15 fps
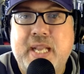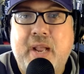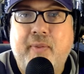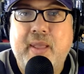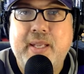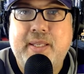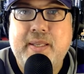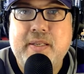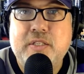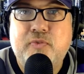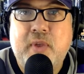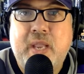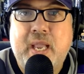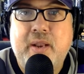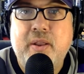LA Kings
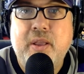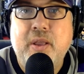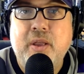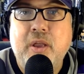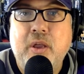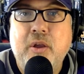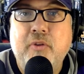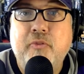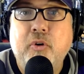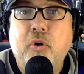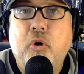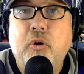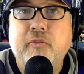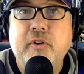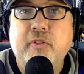fan for
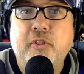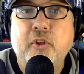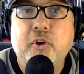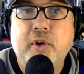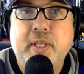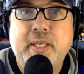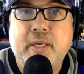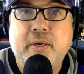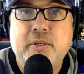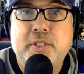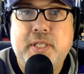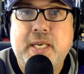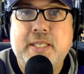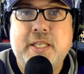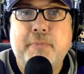over 30 years.
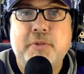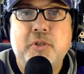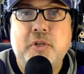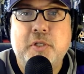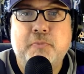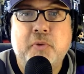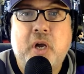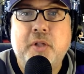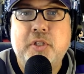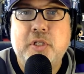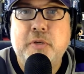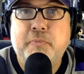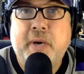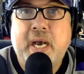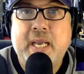Today's episode is brought to
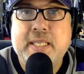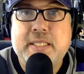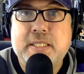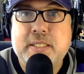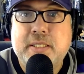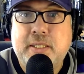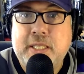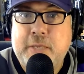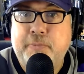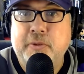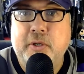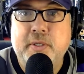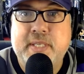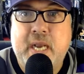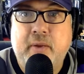you by
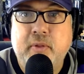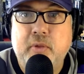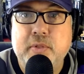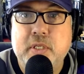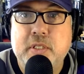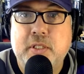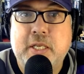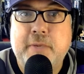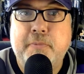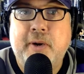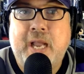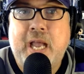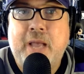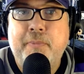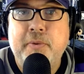Sleeper. Download the
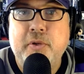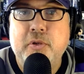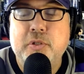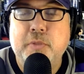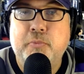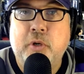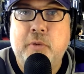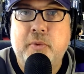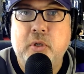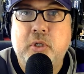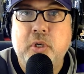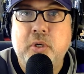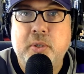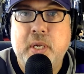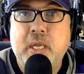Sleeper app and use the promo
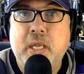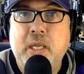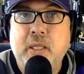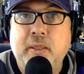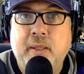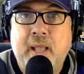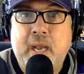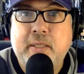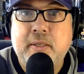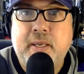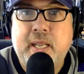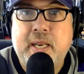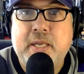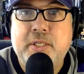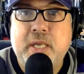code
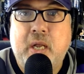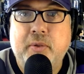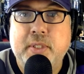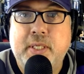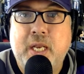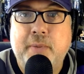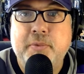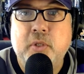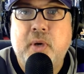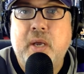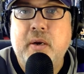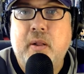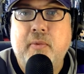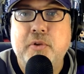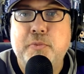LOCKEDONNHL to get up to
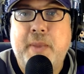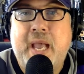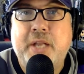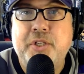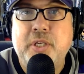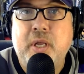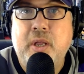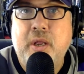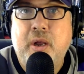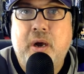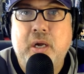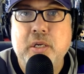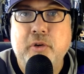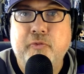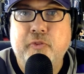$100 match
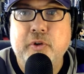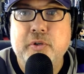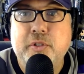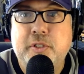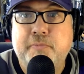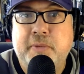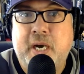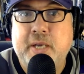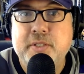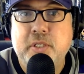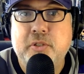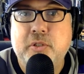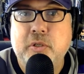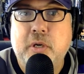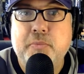on your first
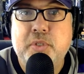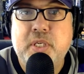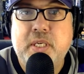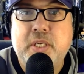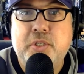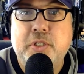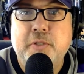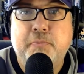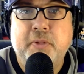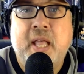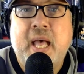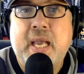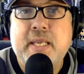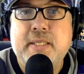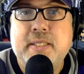deposit. Terms and conditions
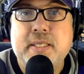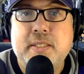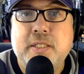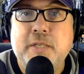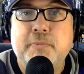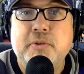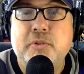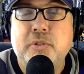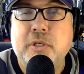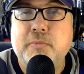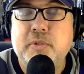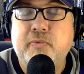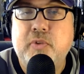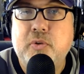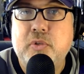apply. See Sleeper's
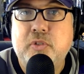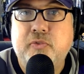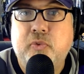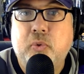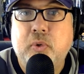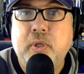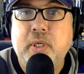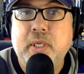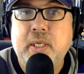terms of use for